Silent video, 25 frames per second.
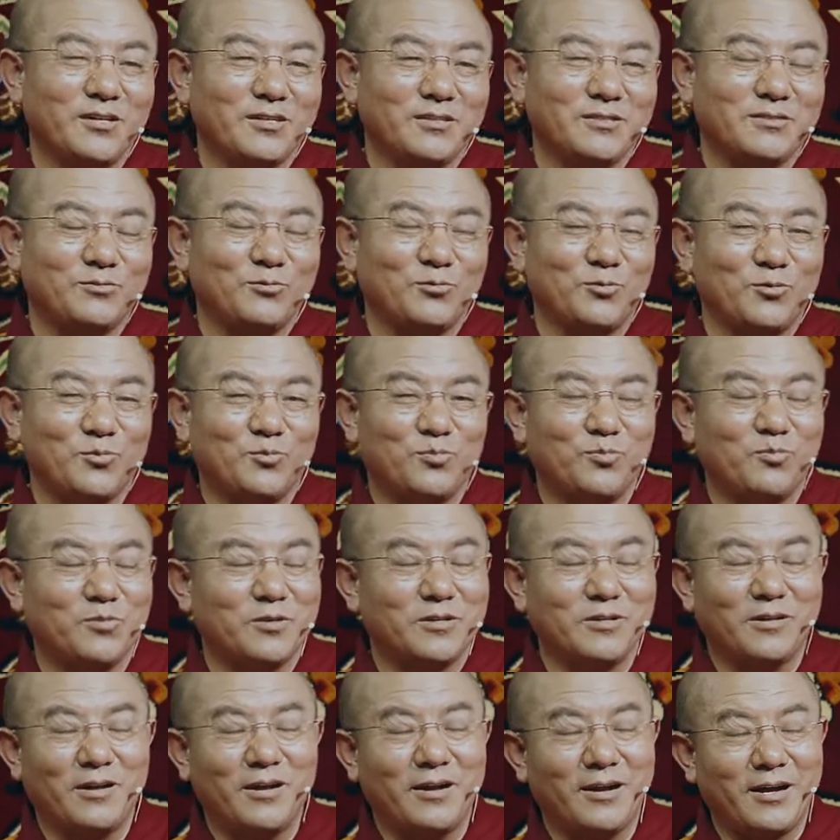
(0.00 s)
Should I give
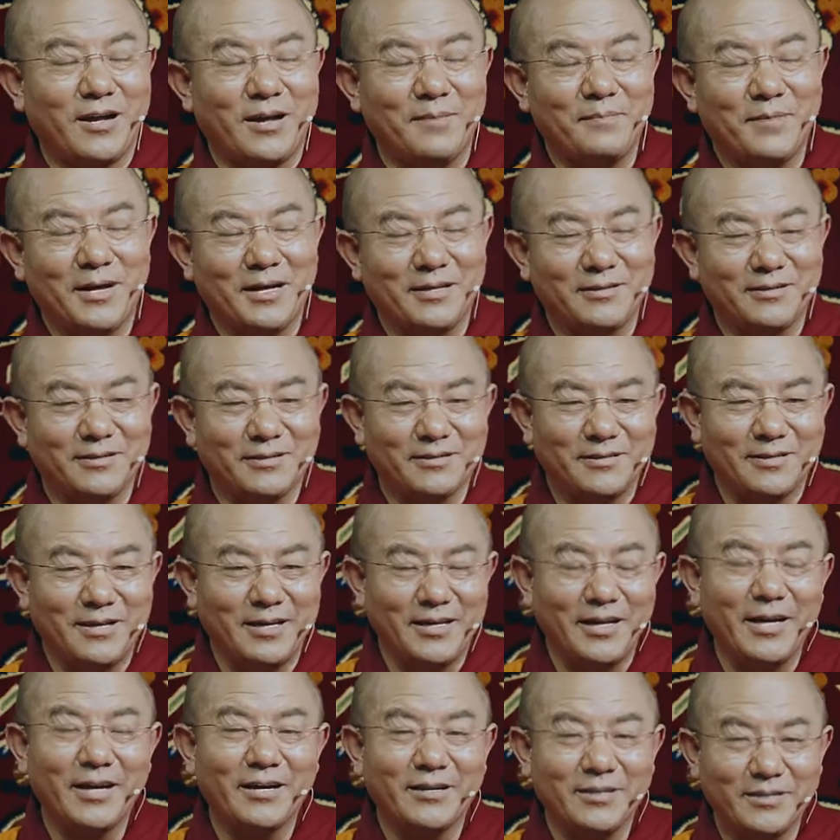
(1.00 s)
to this one or not?
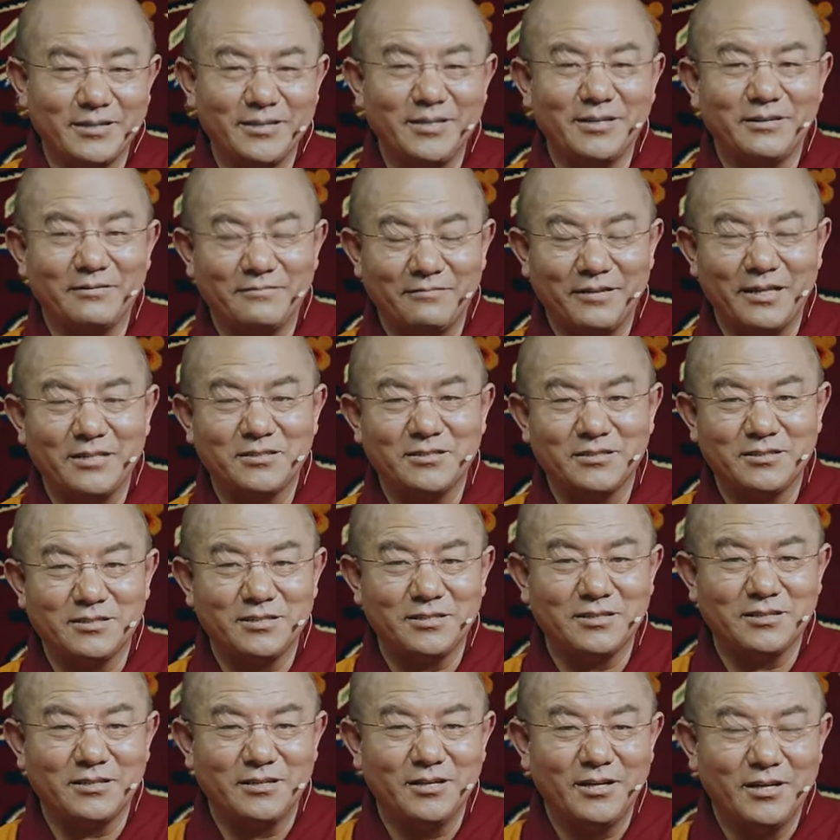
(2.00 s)
So all these
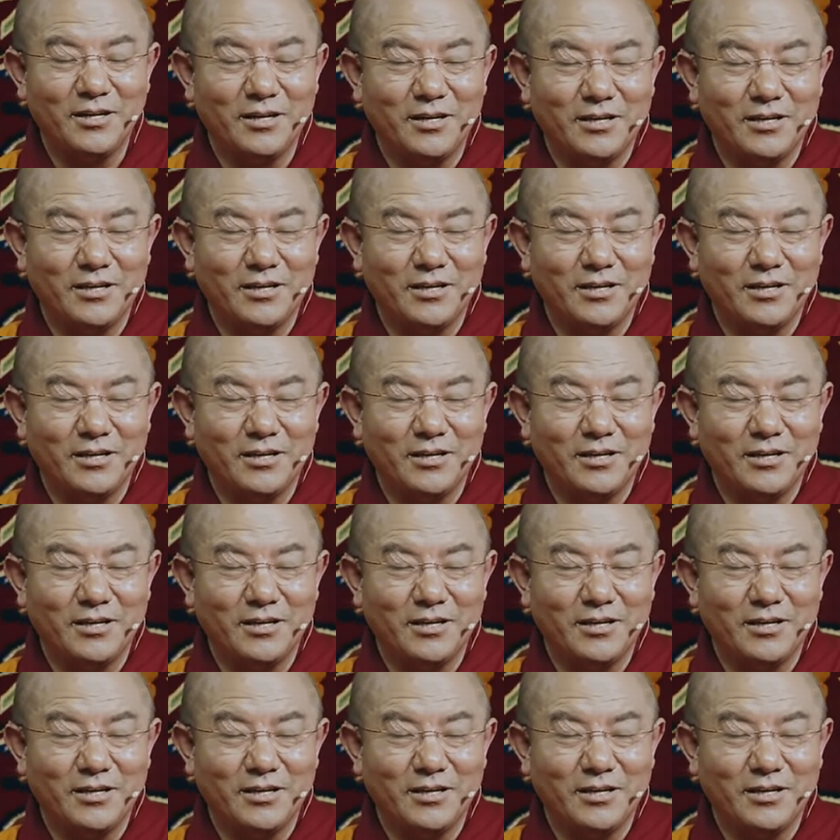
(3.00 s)
kind of